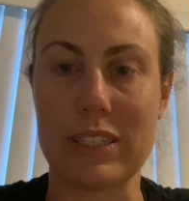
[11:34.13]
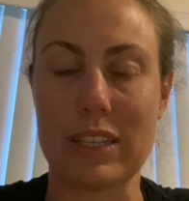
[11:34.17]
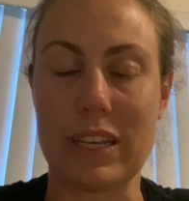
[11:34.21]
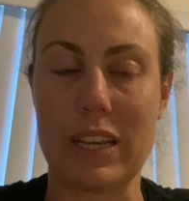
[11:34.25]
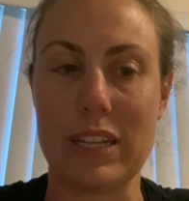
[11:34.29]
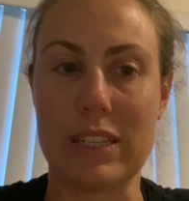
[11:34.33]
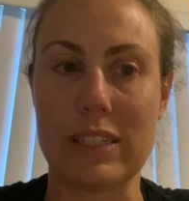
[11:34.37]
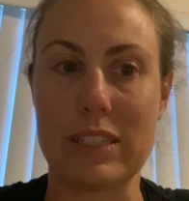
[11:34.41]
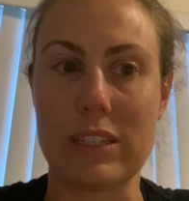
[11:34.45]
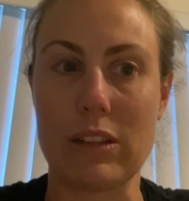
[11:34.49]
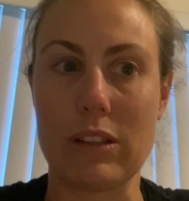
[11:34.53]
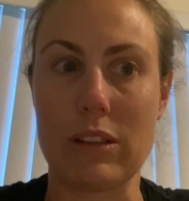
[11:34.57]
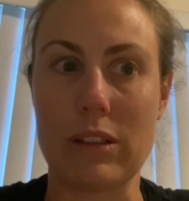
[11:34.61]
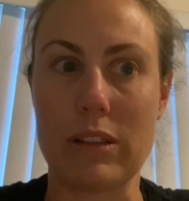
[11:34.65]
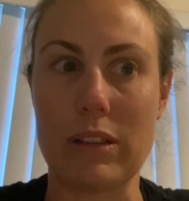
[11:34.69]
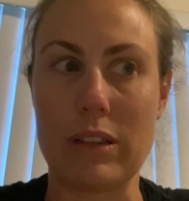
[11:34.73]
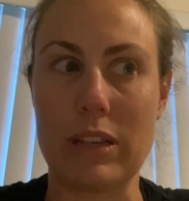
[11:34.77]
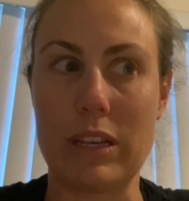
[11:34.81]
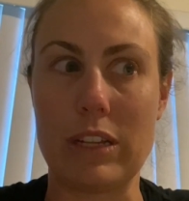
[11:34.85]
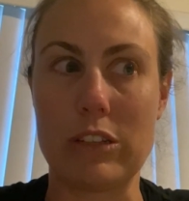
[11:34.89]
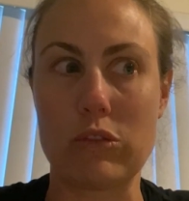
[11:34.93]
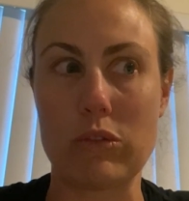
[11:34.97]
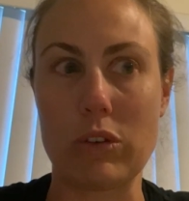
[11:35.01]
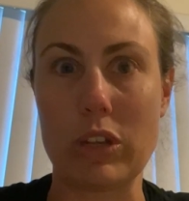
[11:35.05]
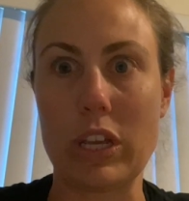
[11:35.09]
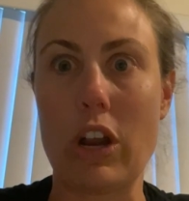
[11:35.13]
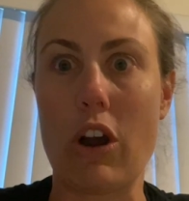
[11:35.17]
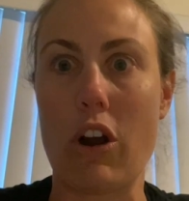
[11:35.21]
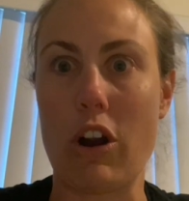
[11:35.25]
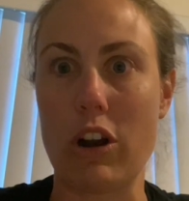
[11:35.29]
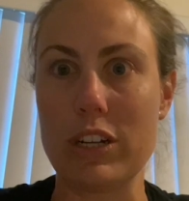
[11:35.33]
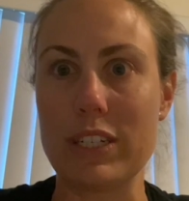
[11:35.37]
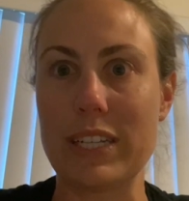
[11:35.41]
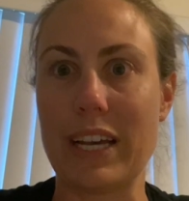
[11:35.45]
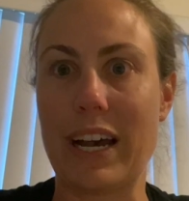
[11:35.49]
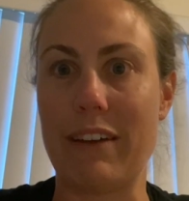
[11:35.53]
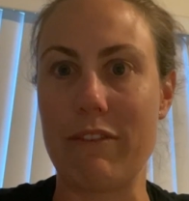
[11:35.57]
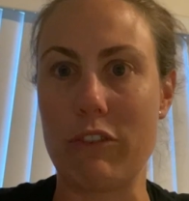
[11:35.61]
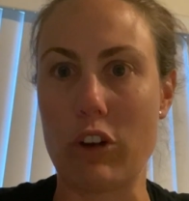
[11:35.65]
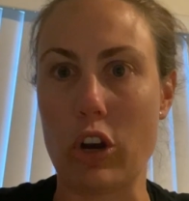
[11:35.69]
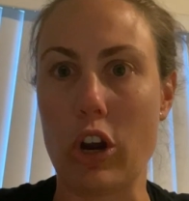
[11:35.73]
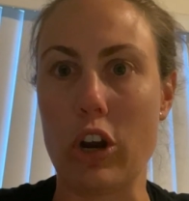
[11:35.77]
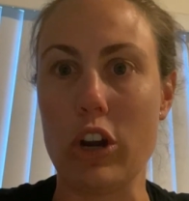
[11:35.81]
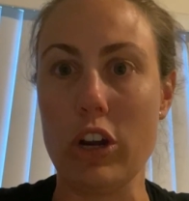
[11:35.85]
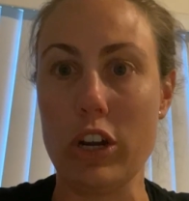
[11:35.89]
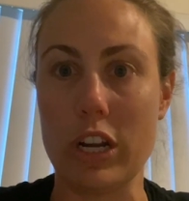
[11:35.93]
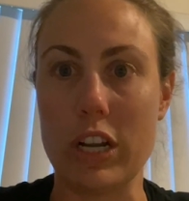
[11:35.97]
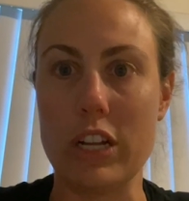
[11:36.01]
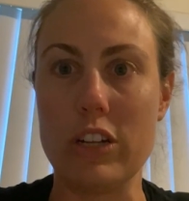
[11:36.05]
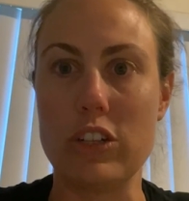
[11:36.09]
it's really hard to have
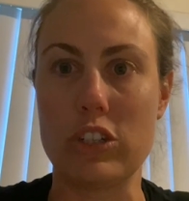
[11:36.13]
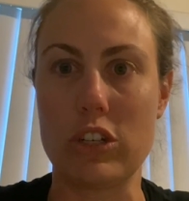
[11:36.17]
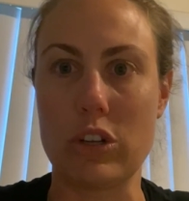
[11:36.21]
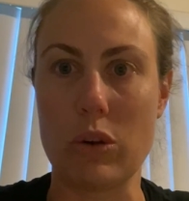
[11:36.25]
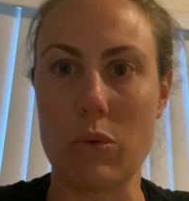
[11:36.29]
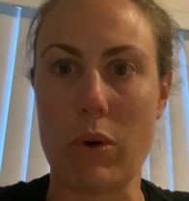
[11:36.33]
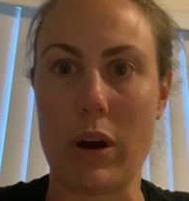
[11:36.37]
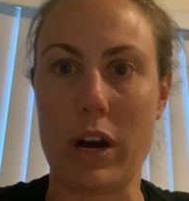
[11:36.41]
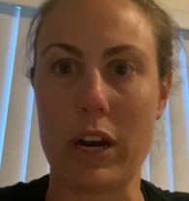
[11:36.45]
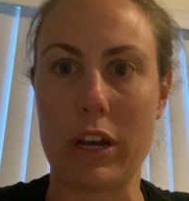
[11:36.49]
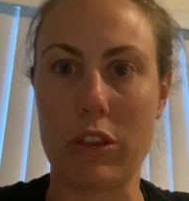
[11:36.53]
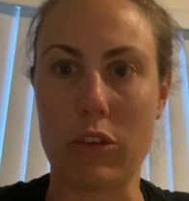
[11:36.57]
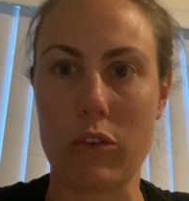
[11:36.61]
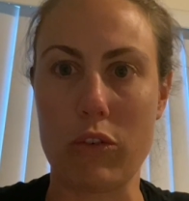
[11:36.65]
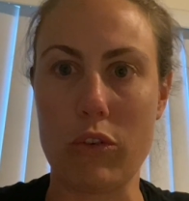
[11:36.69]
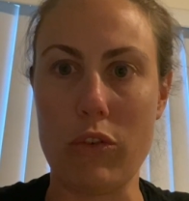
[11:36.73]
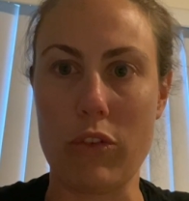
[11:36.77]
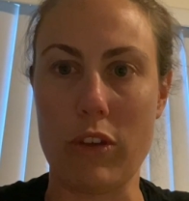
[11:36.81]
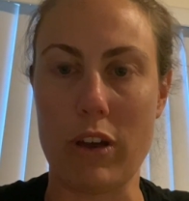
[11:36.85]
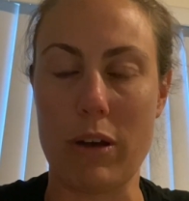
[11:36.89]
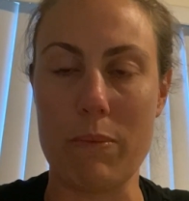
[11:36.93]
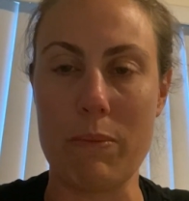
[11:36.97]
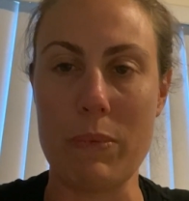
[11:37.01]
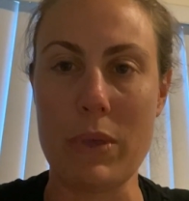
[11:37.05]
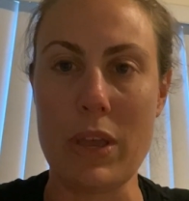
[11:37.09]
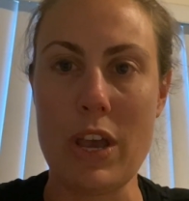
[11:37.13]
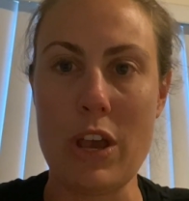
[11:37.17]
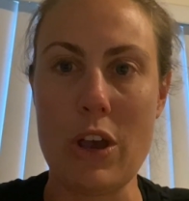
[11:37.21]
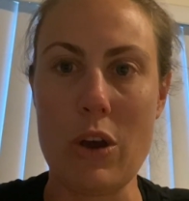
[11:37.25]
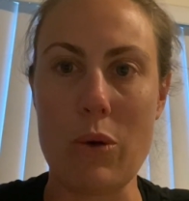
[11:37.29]
courage to walk through them,